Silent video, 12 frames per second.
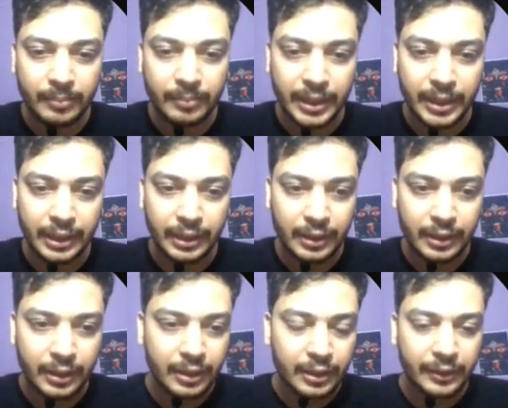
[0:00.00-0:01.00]
be
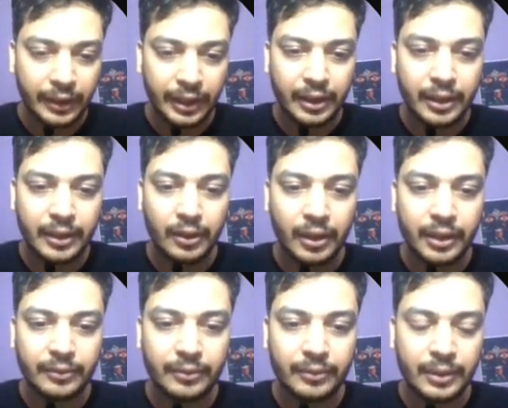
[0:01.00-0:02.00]
triggered or
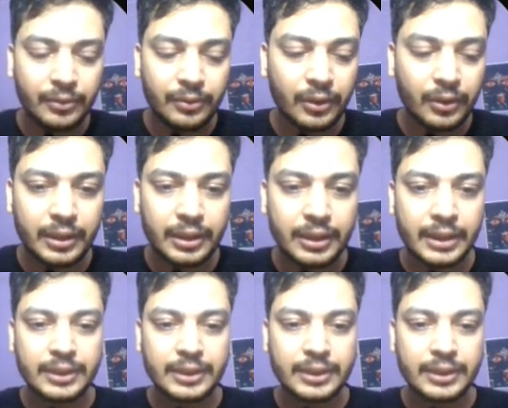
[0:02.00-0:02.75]
evoked.